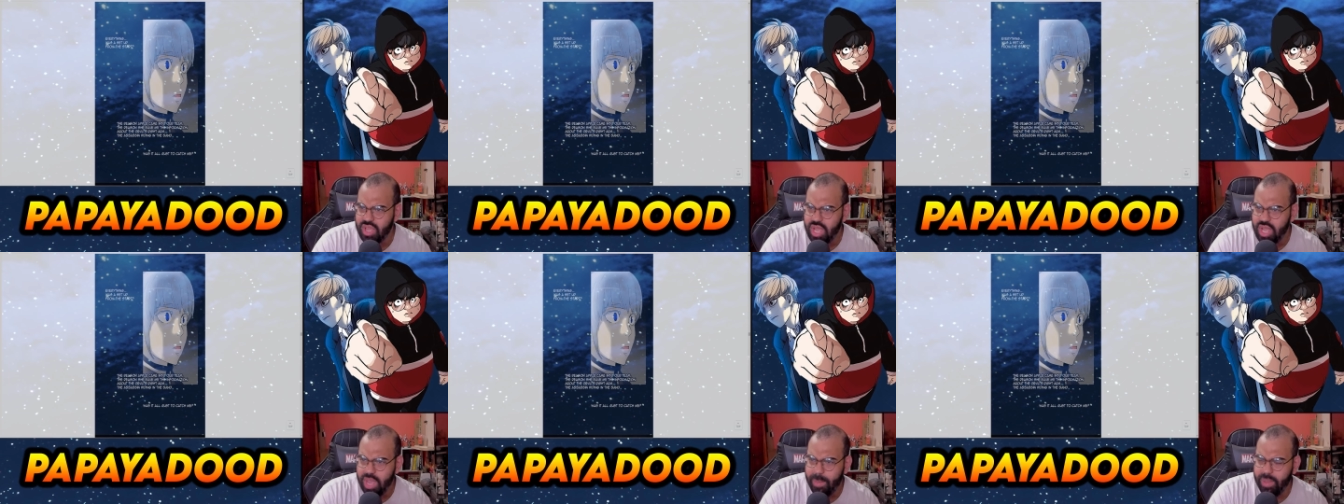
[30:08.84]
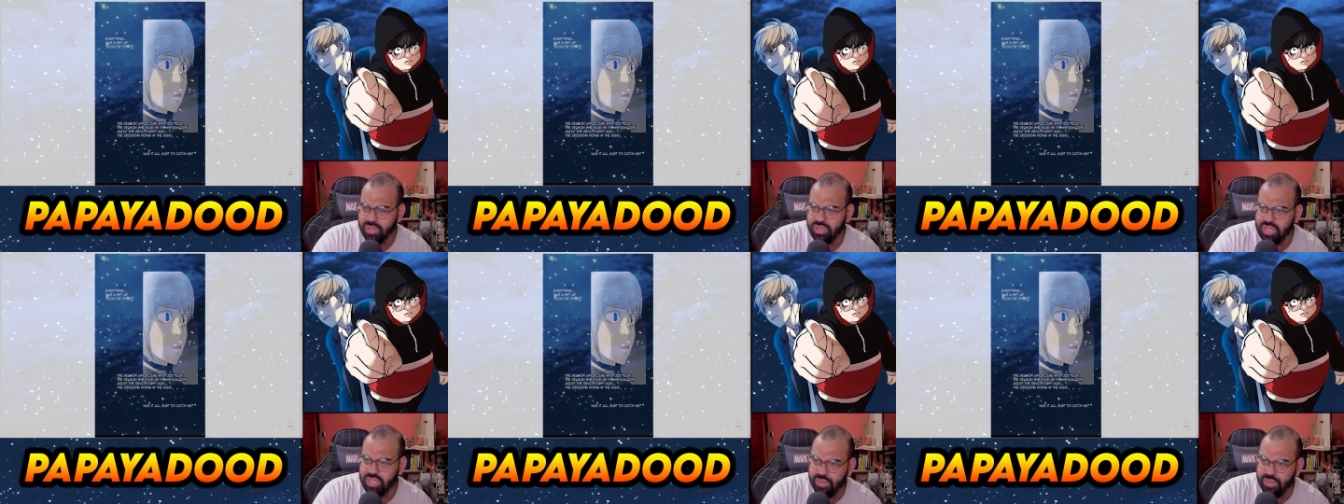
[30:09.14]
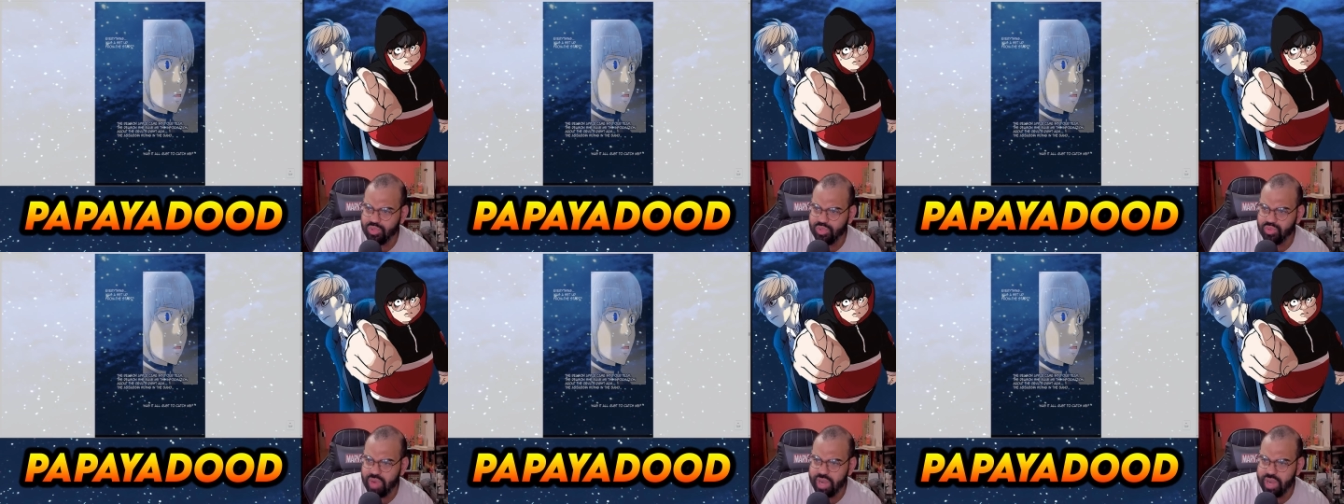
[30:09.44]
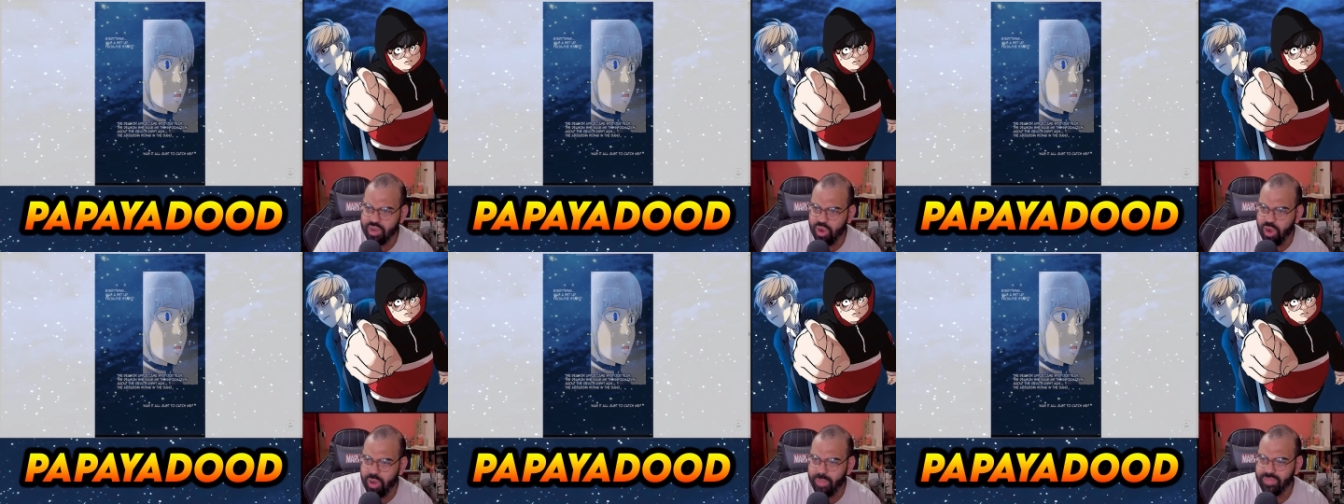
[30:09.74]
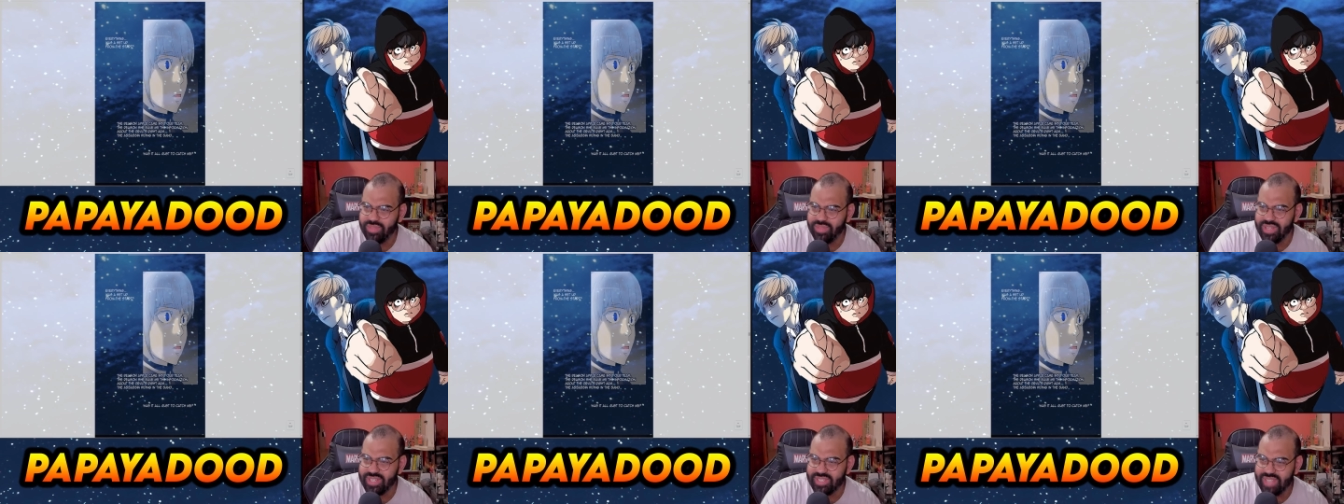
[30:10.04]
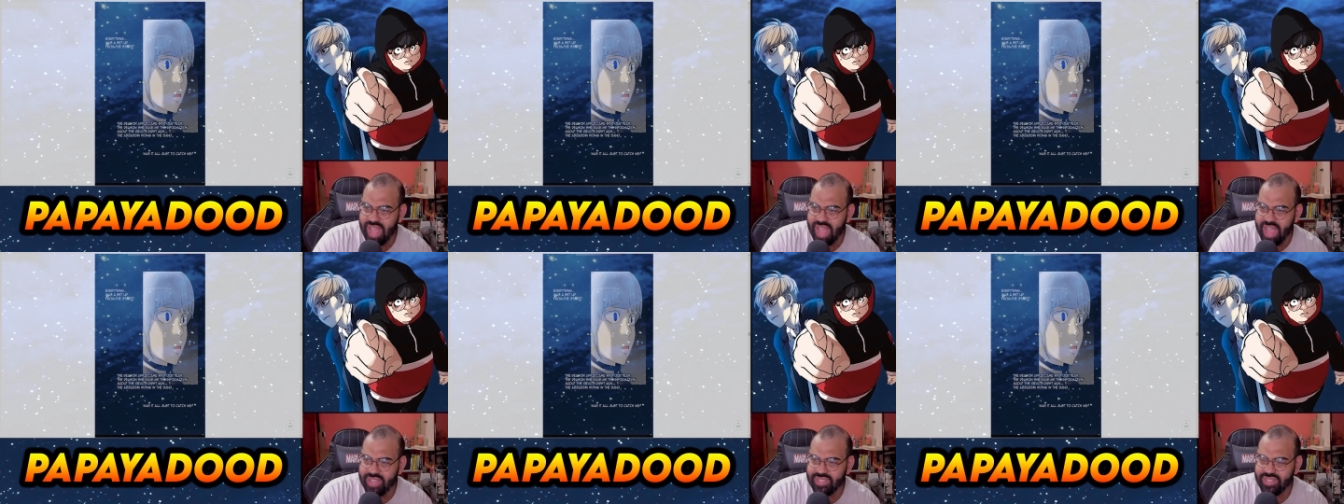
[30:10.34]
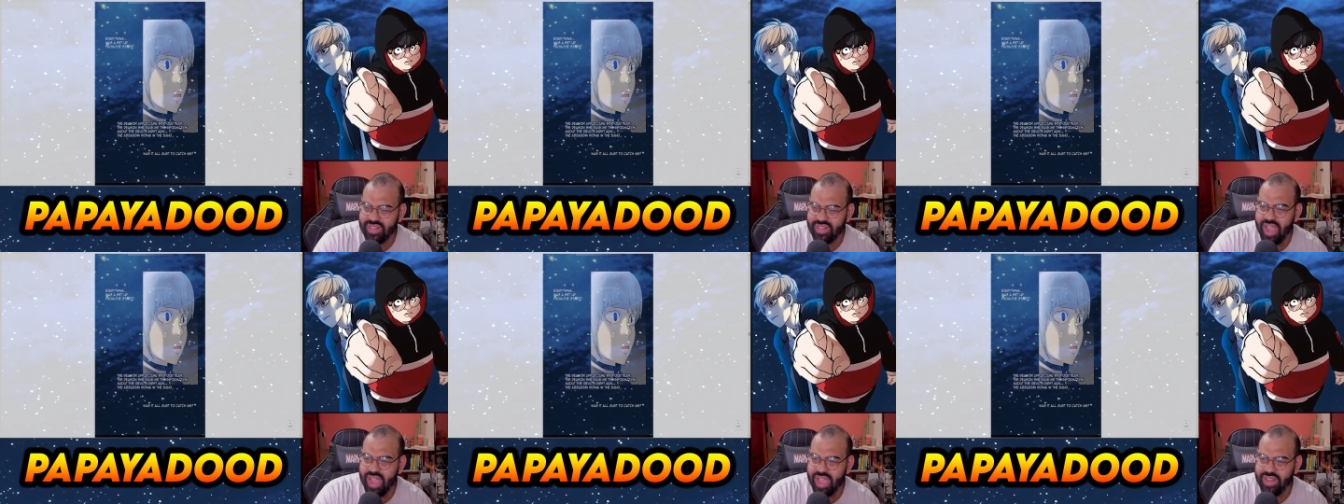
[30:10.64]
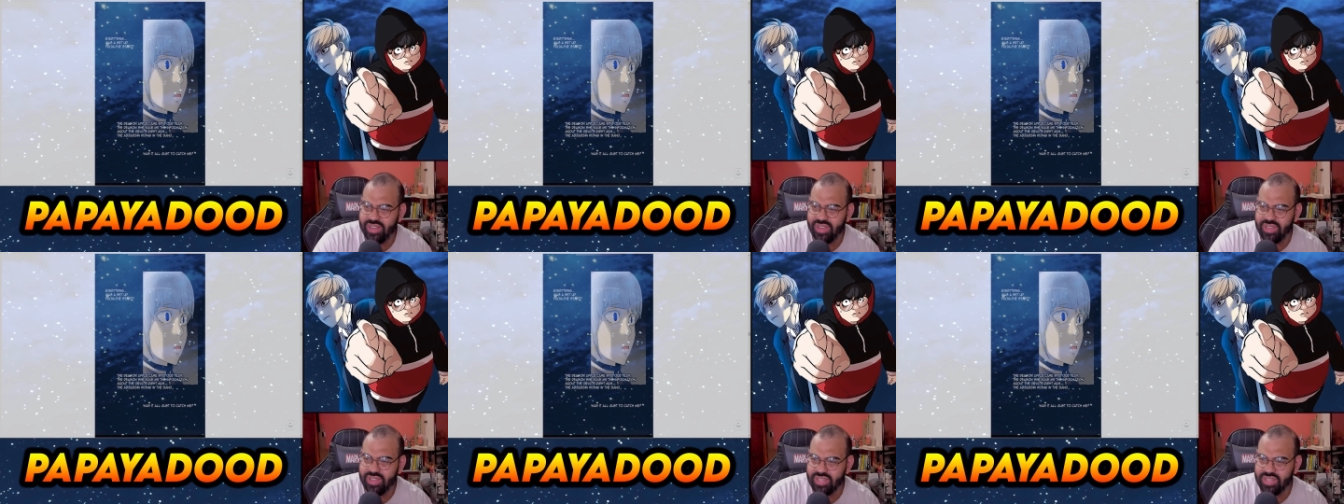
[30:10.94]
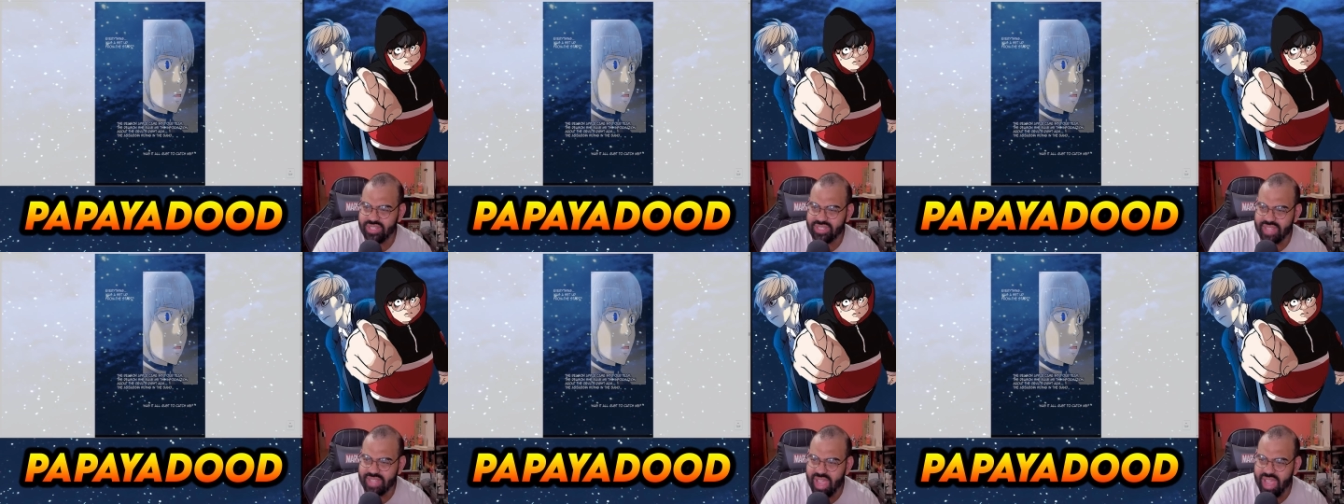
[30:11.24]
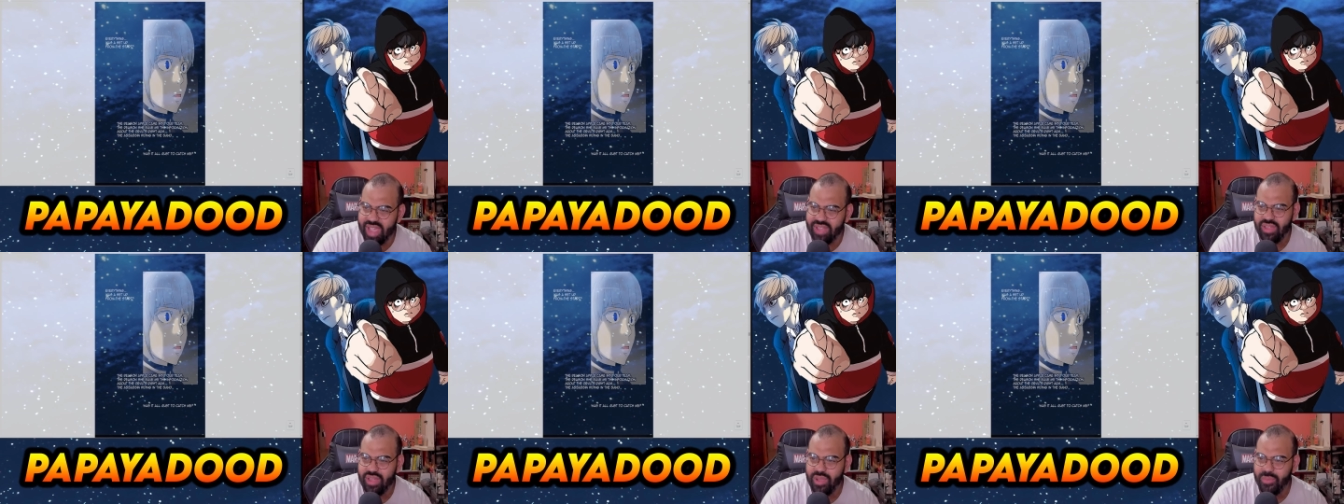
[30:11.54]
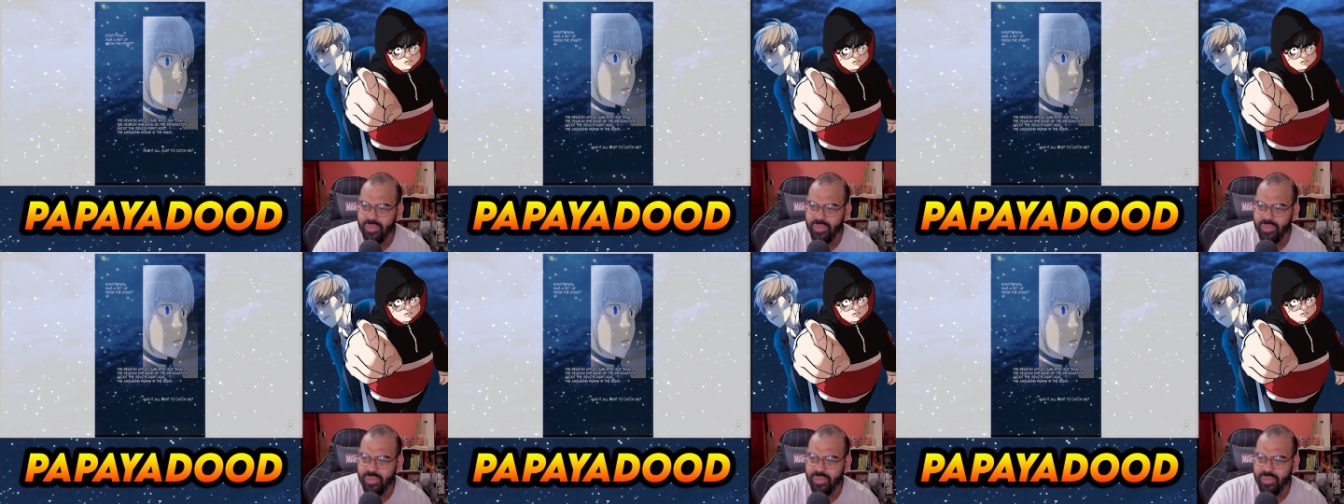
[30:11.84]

about the devil's right arm, the assassin hiding in the sand.